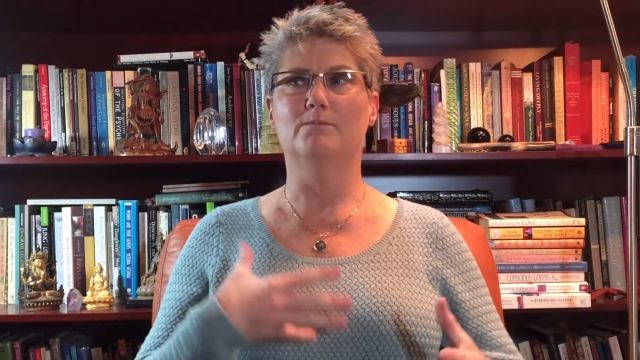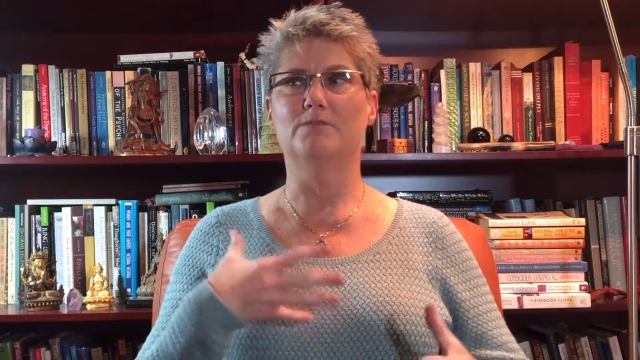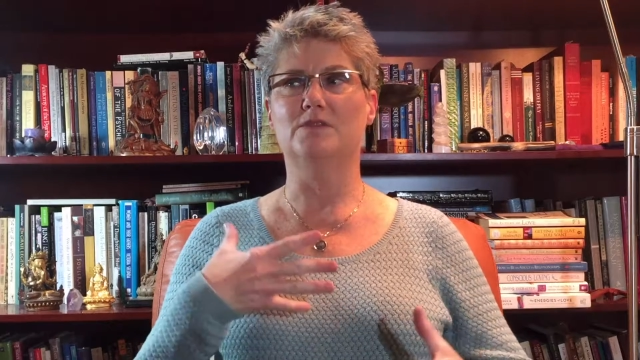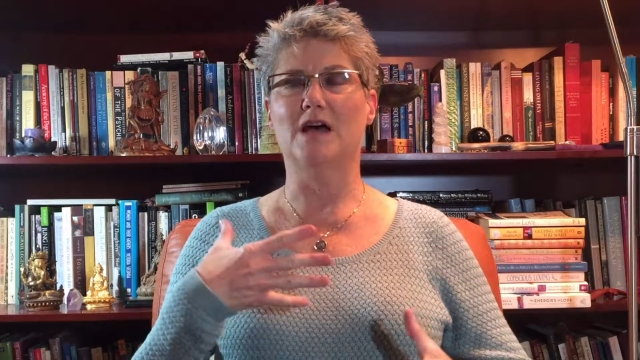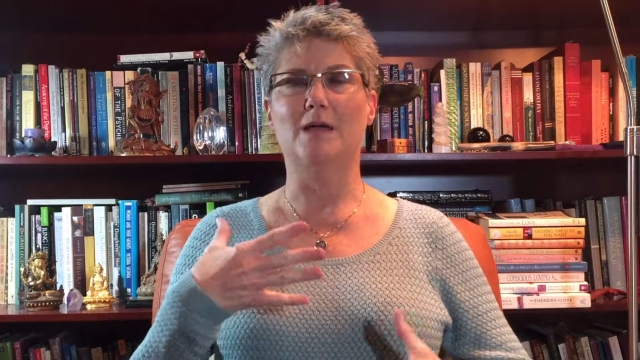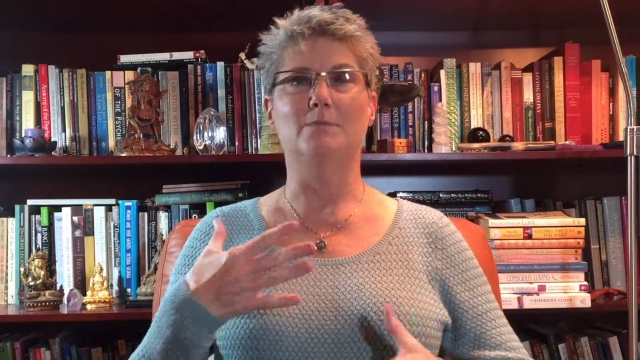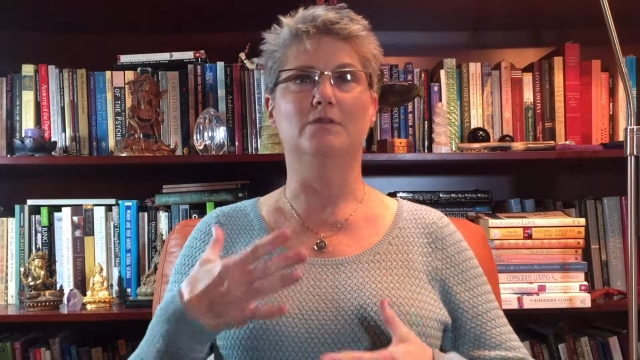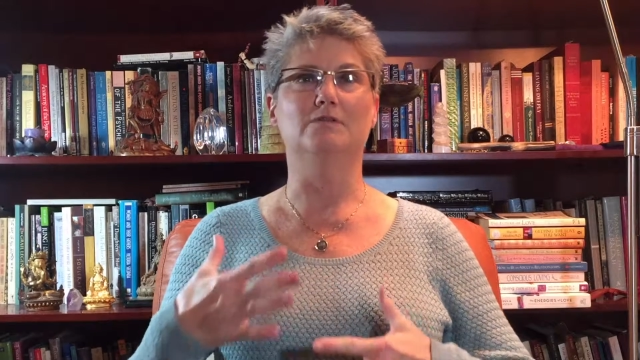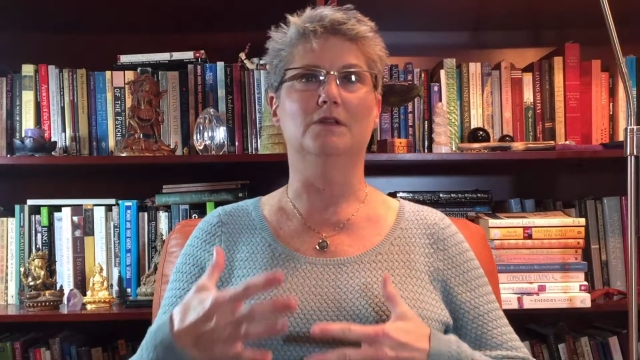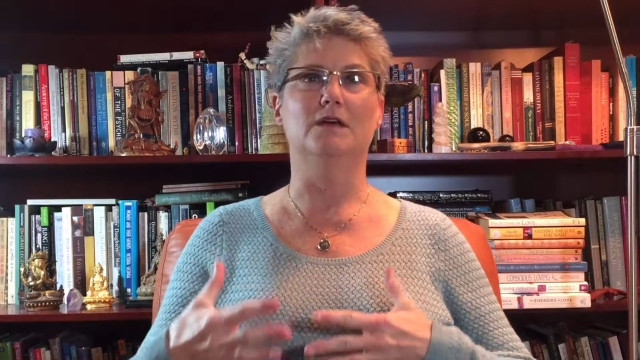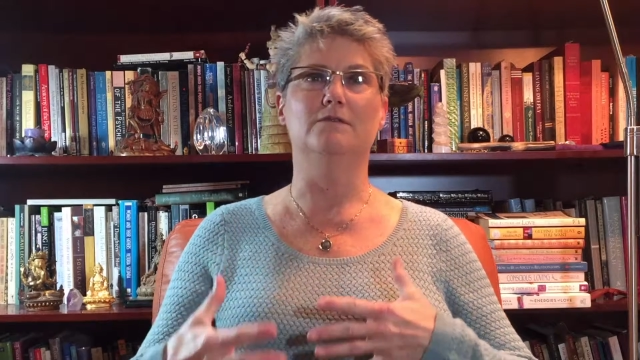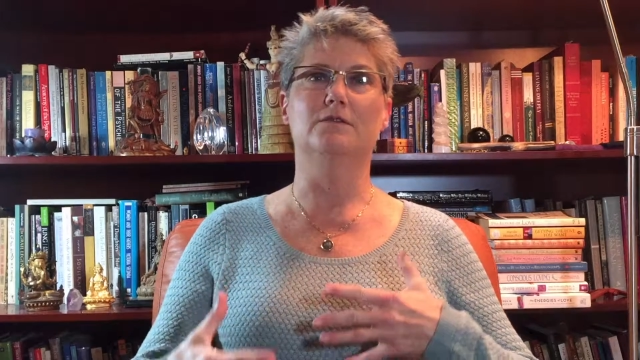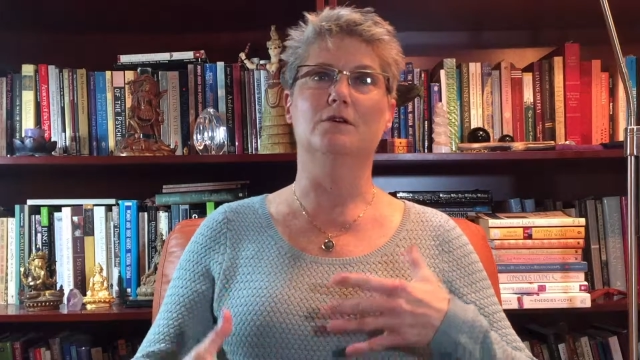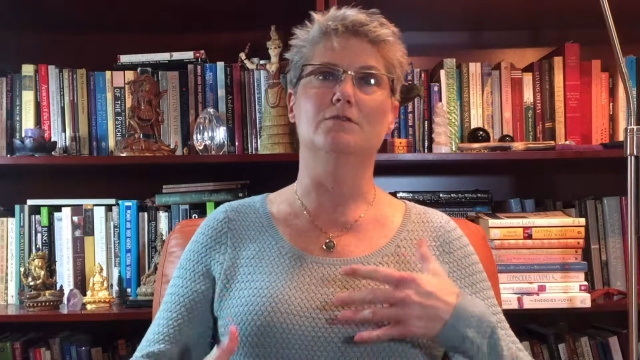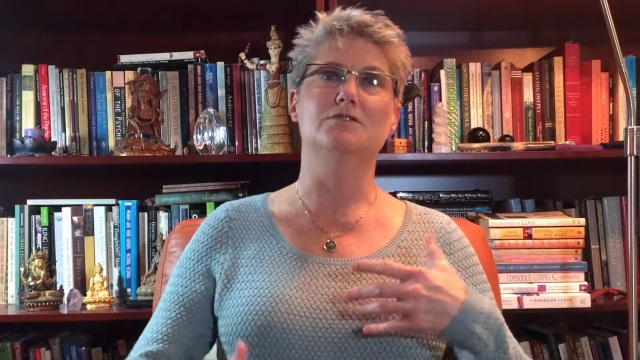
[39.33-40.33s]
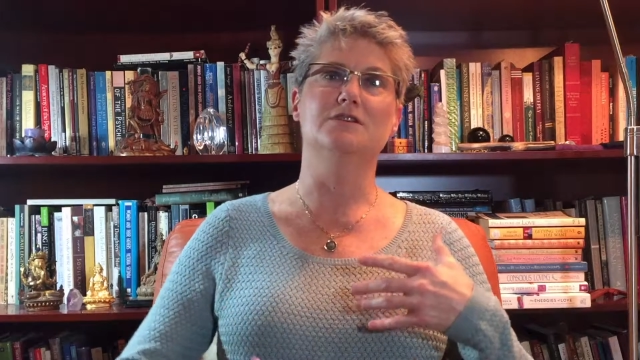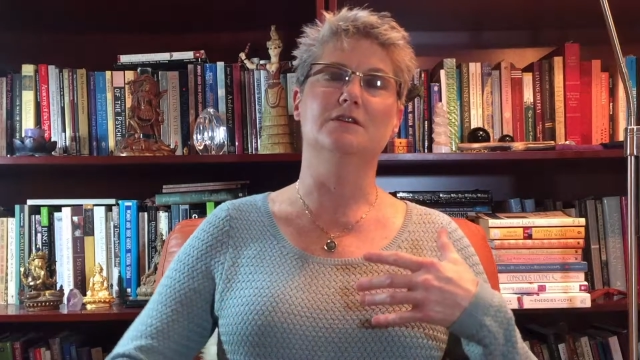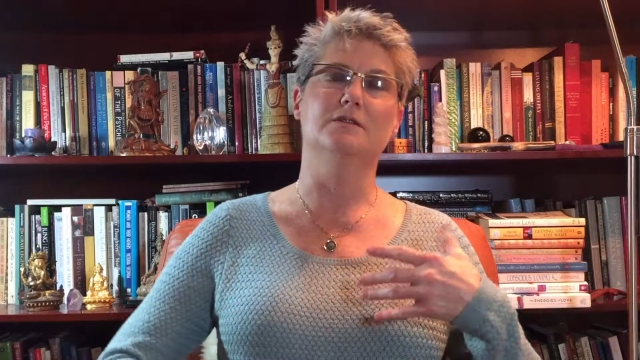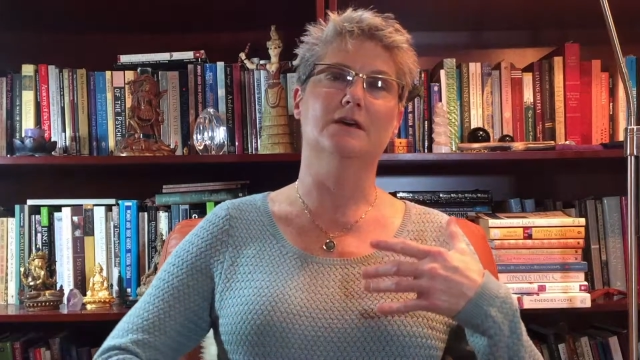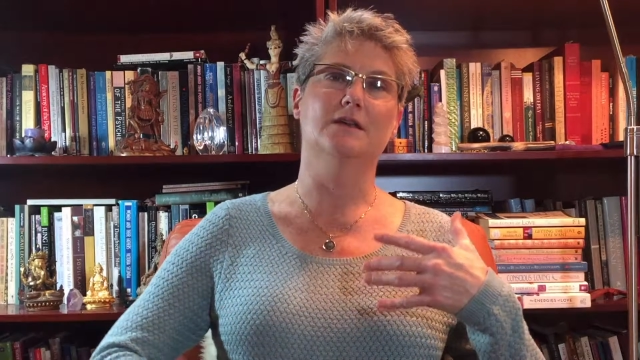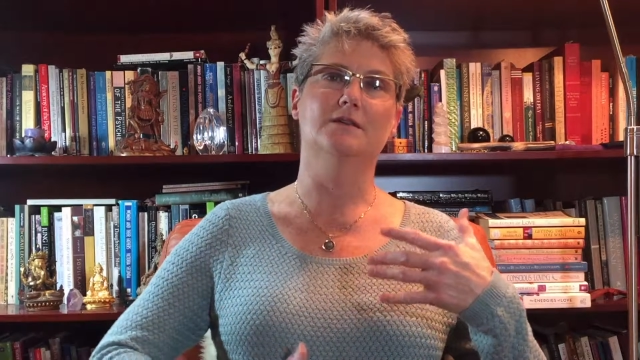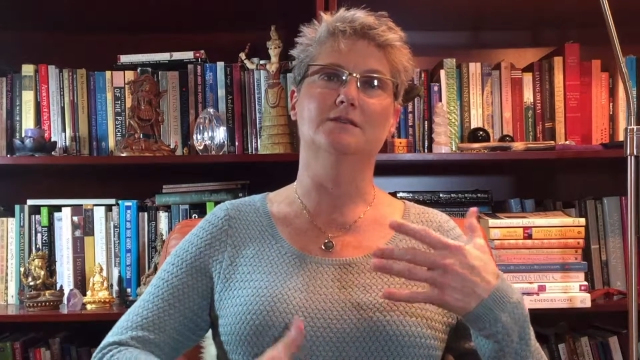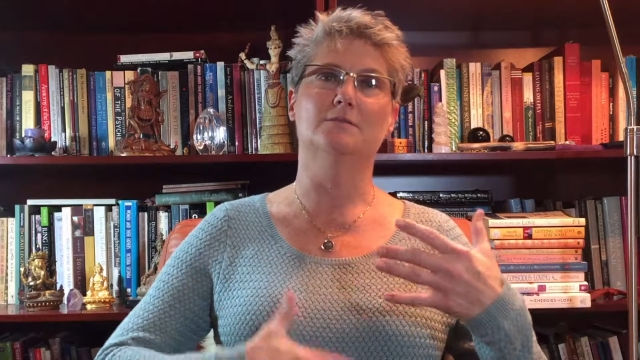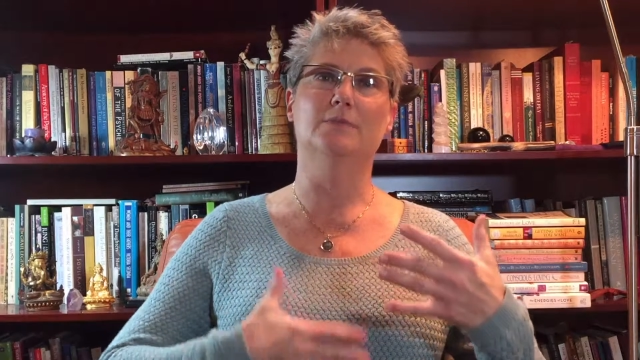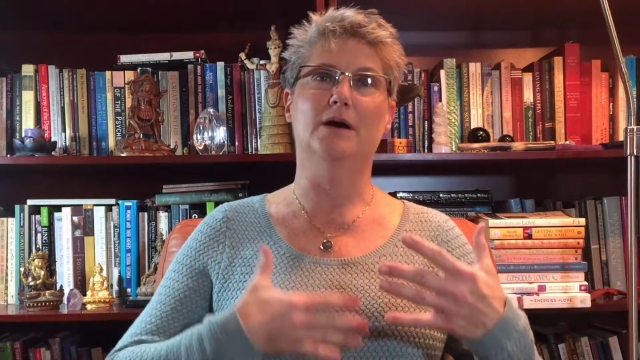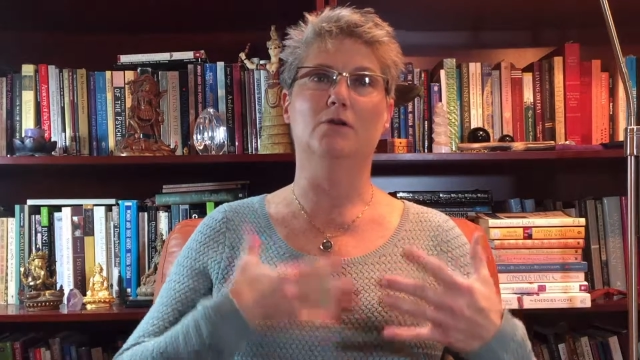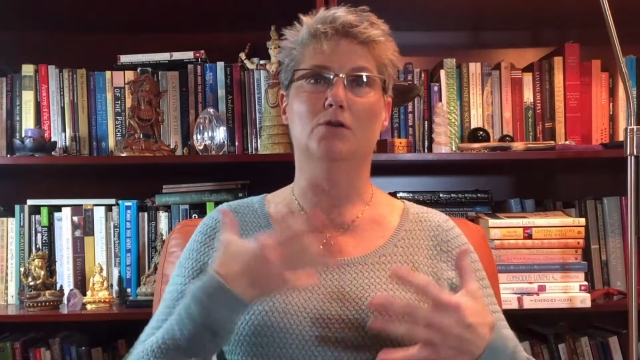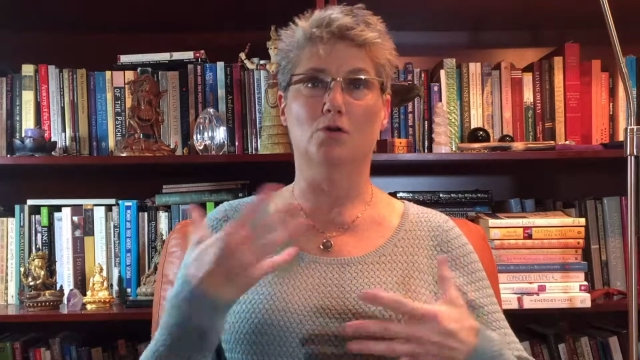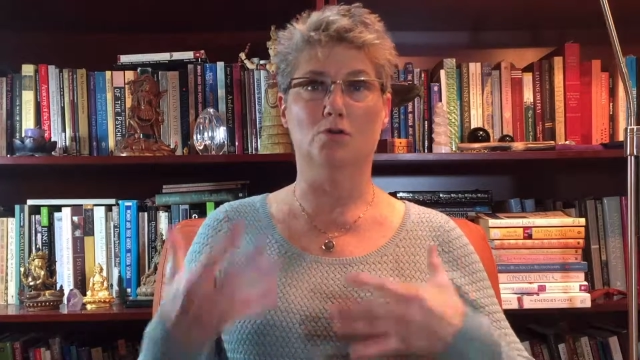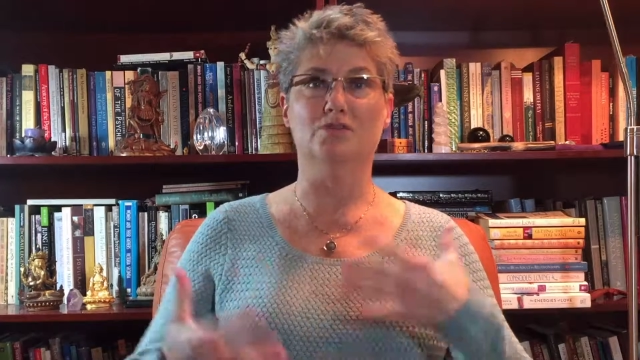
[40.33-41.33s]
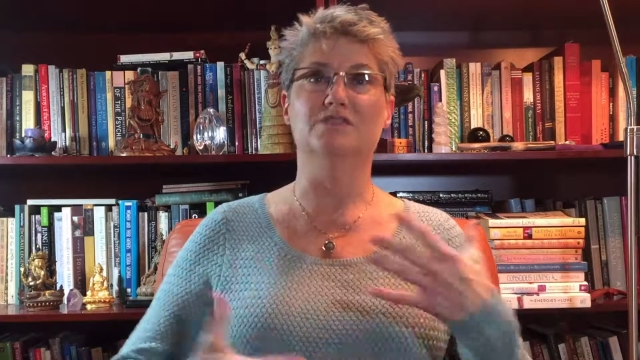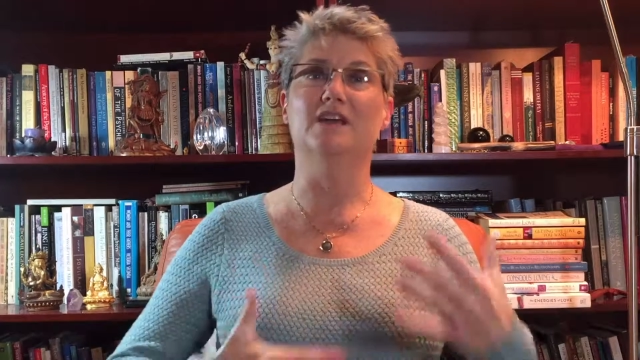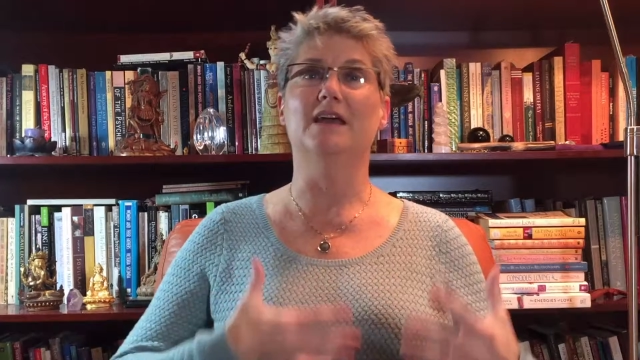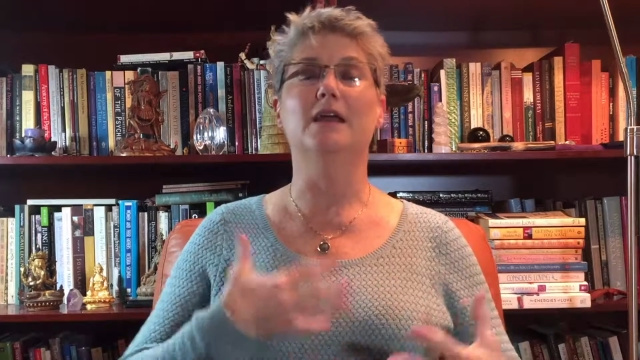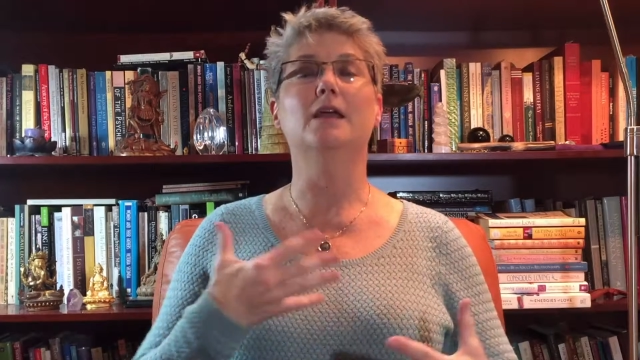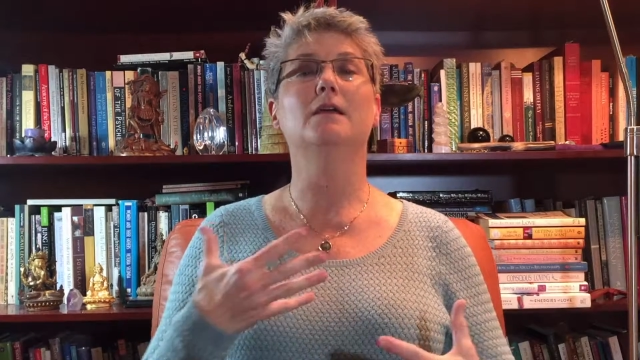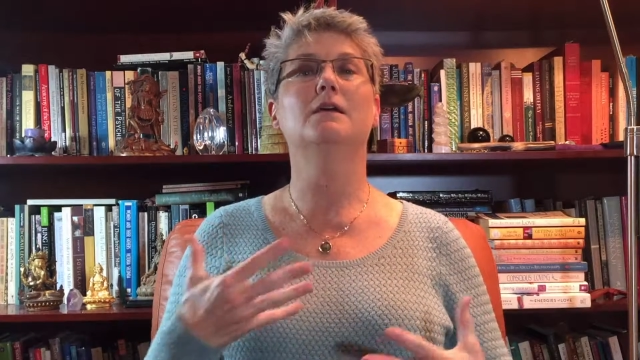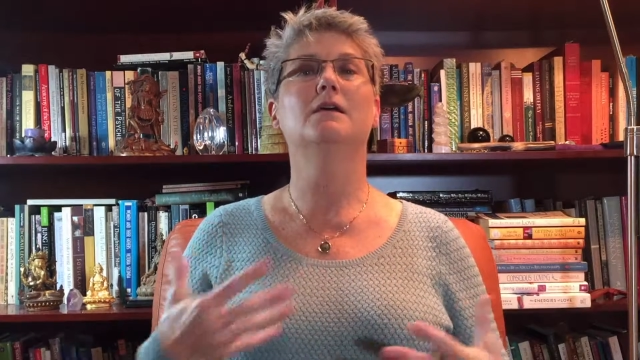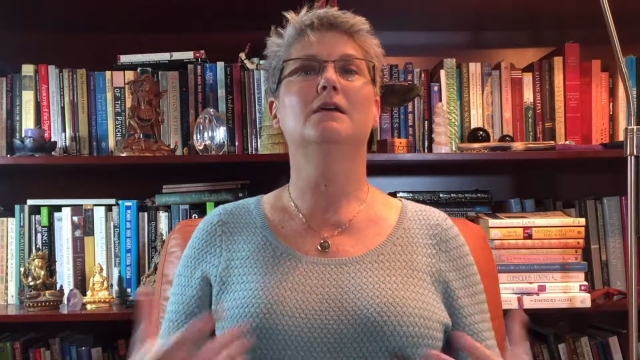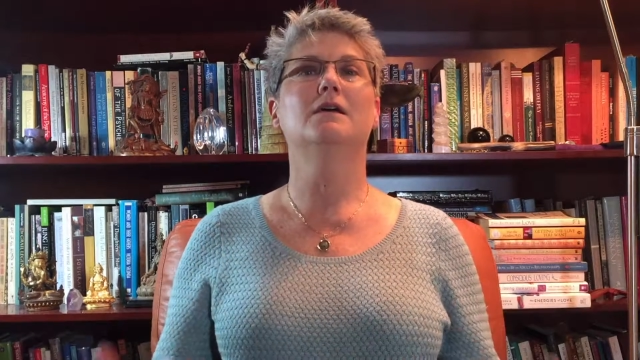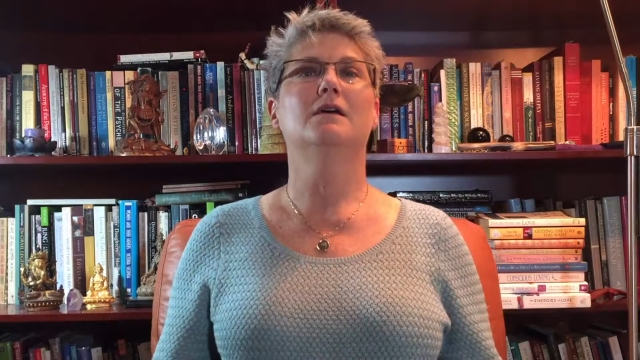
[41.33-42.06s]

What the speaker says: type of life coaching that is about goal setting